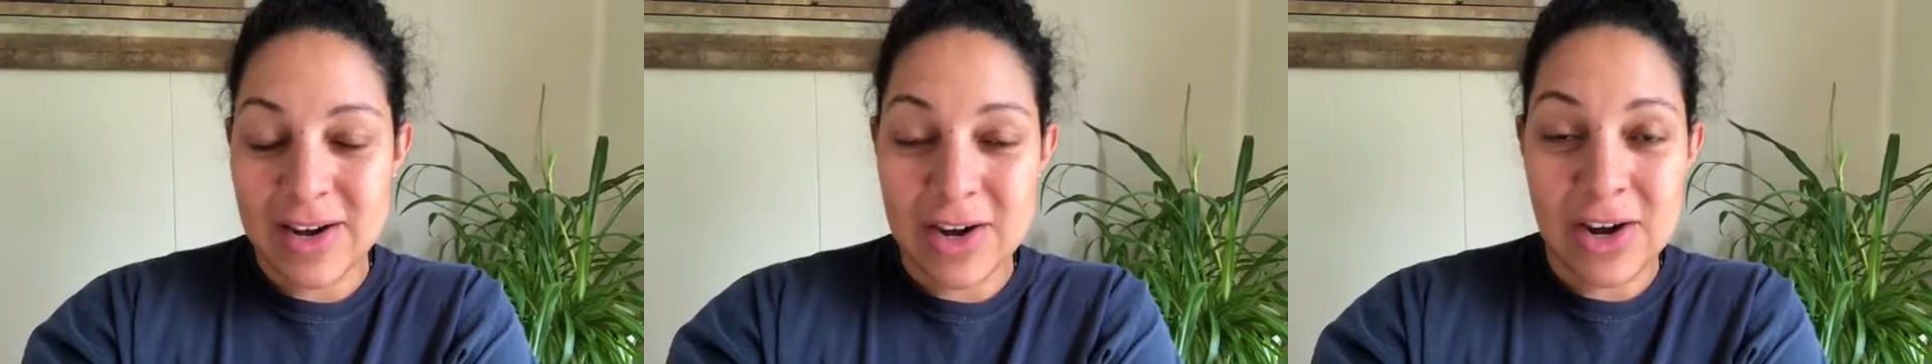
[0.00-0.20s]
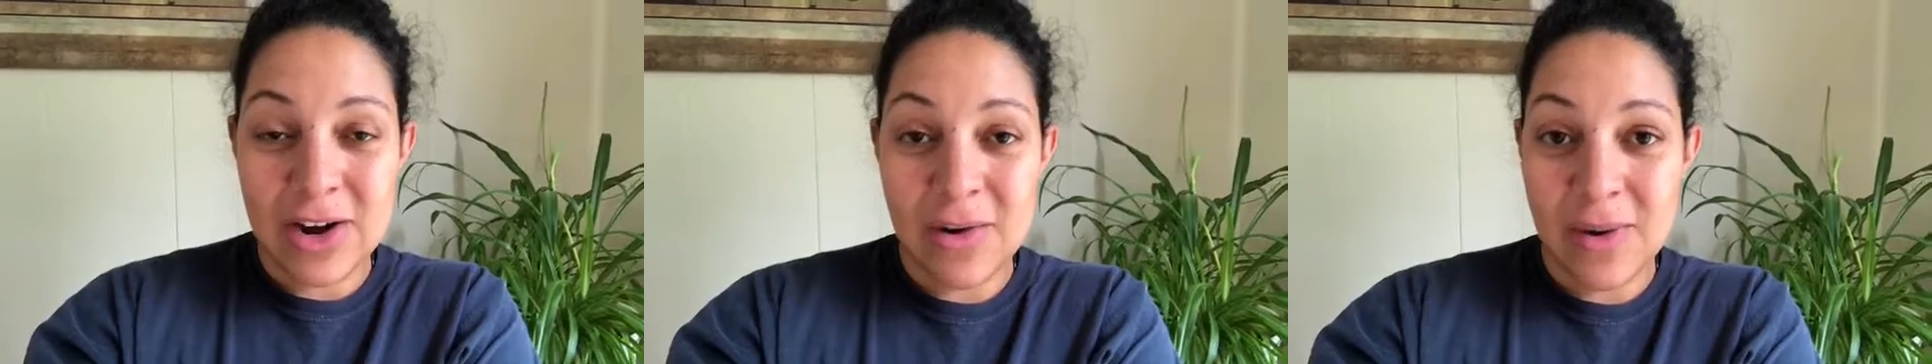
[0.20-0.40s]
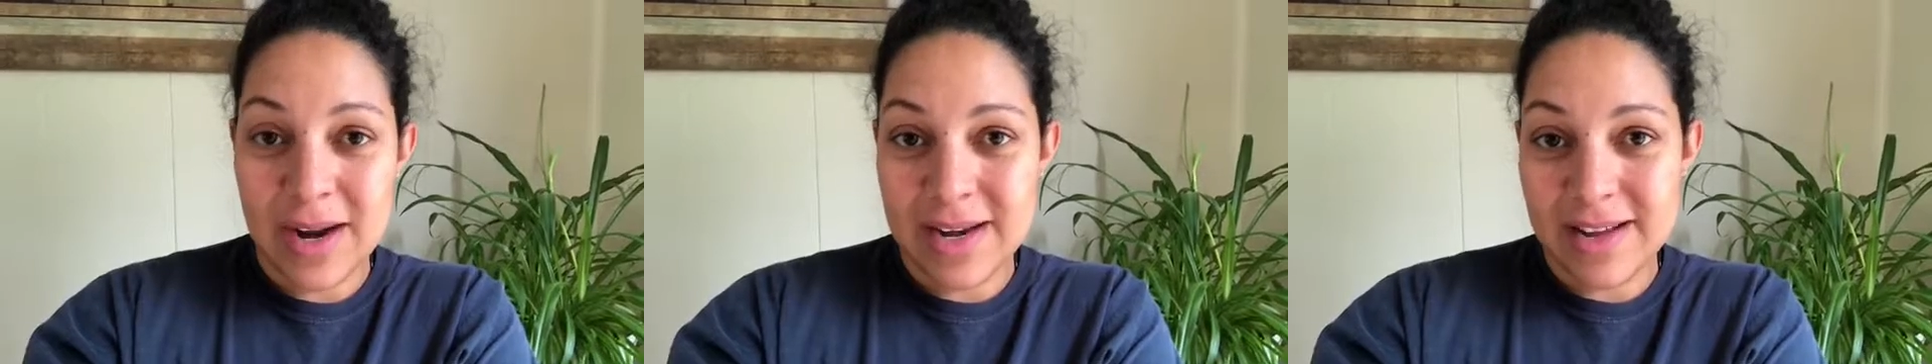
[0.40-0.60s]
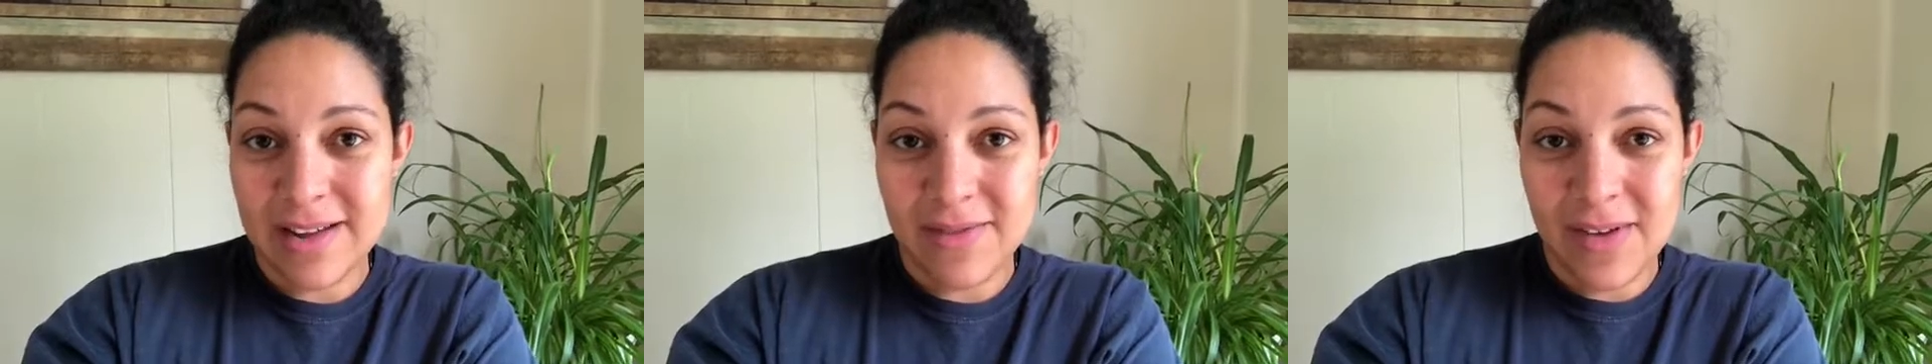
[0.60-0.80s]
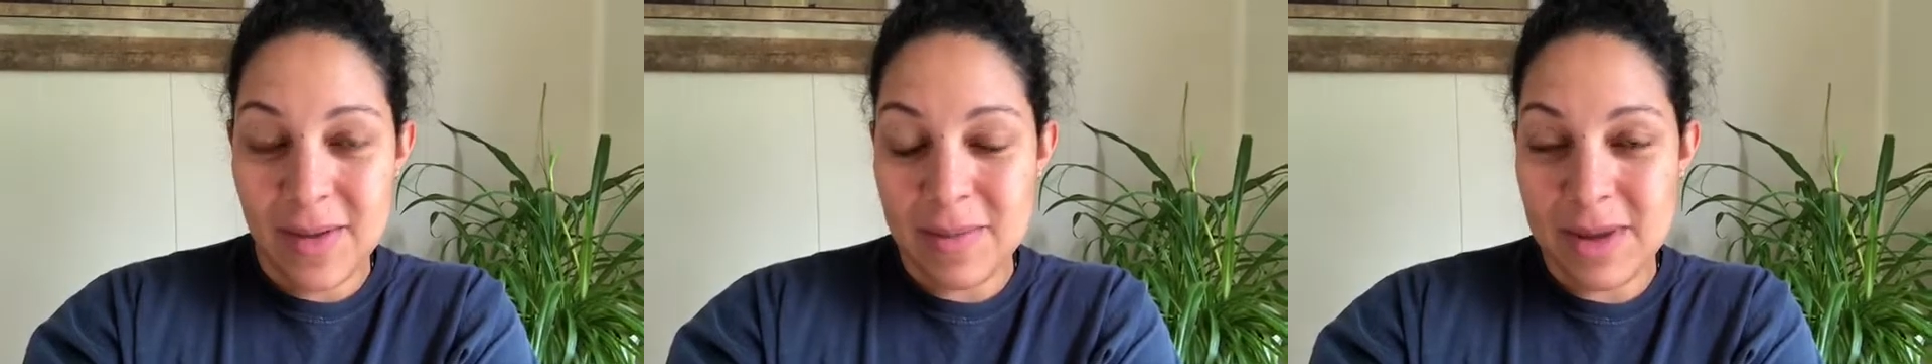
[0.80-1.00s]
No idea
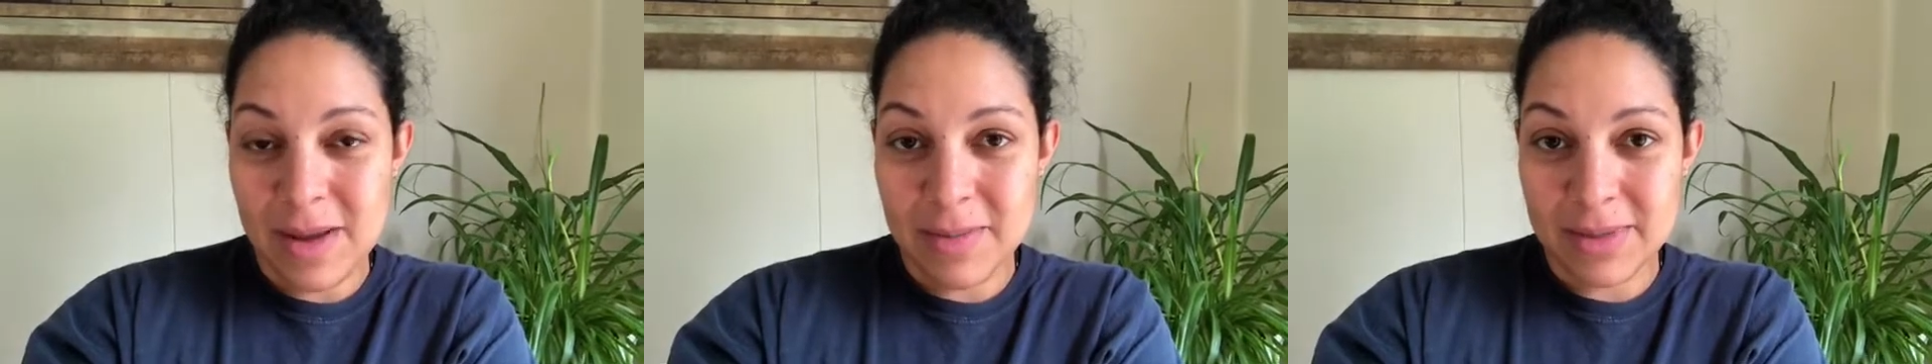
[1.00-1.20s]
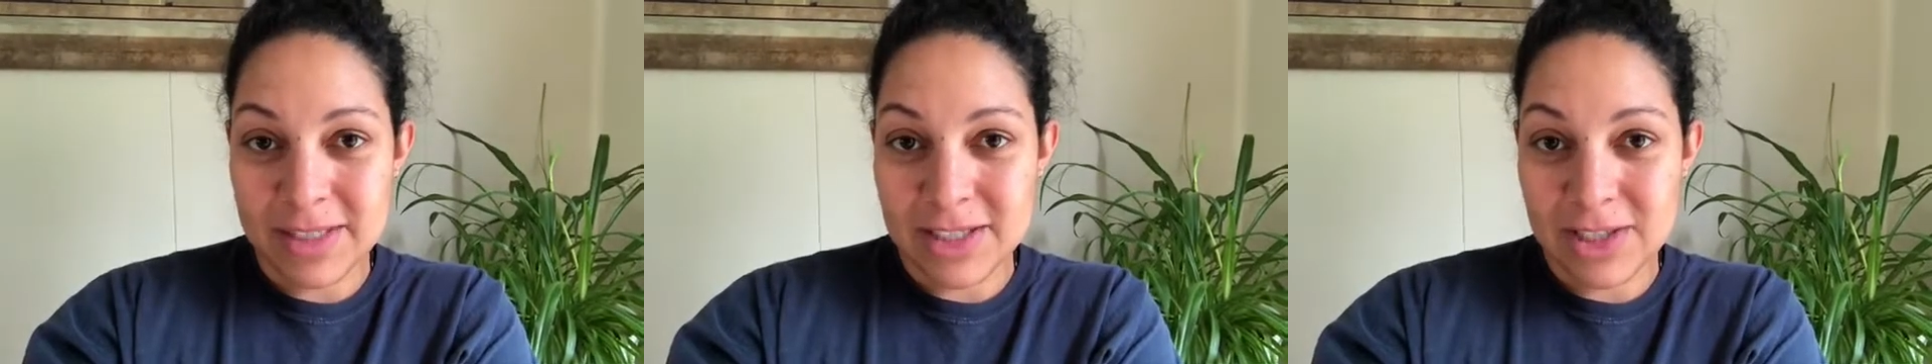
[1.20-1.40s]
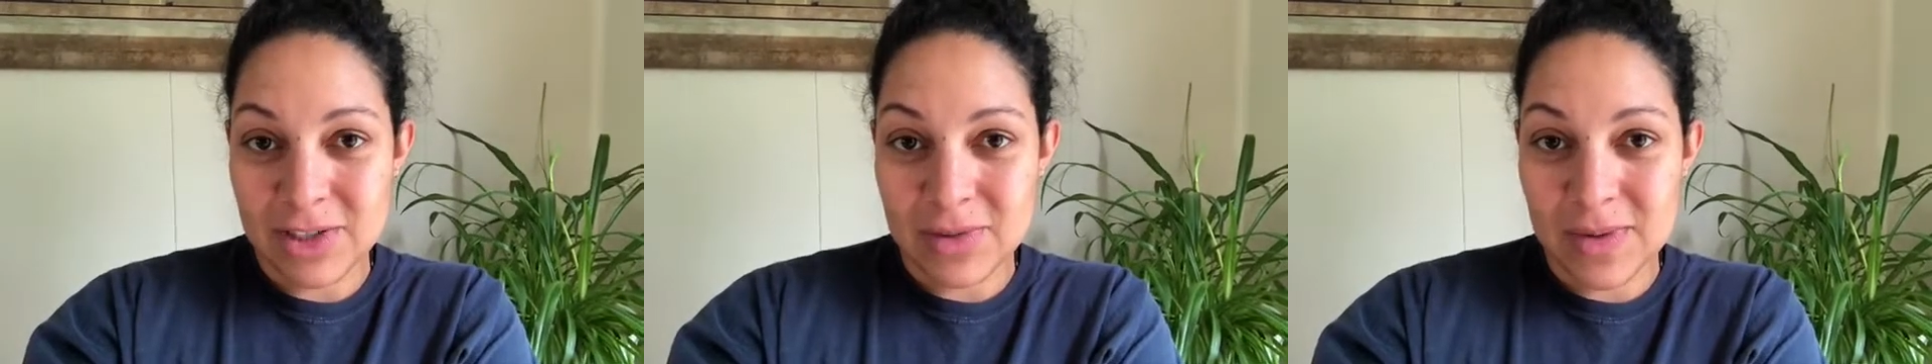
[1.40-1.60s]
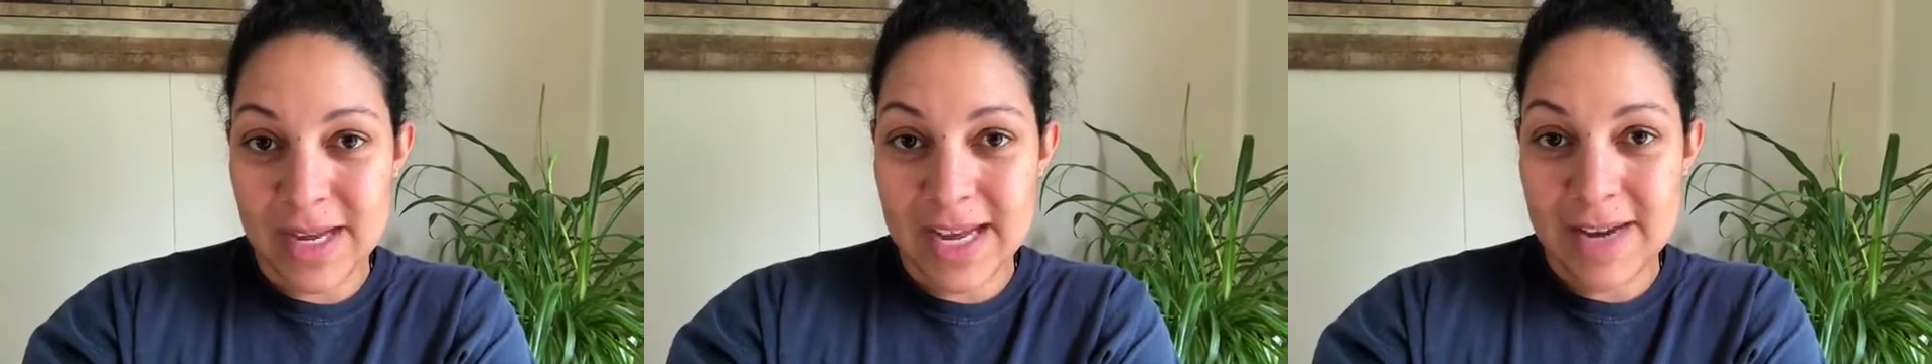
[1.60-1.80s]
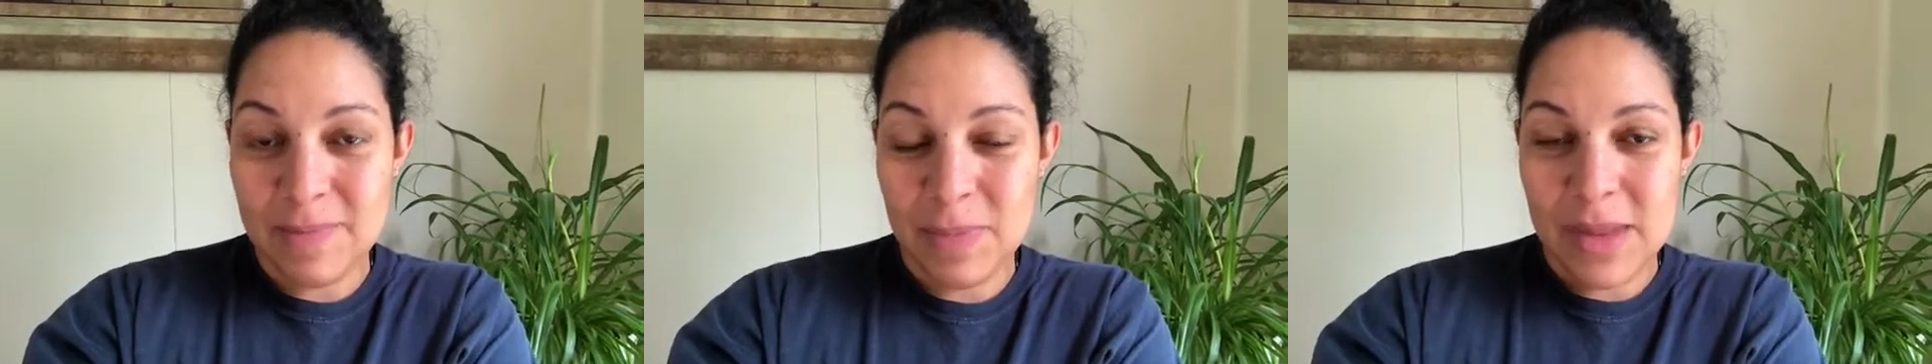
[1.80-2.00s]
if I'll be able to do it.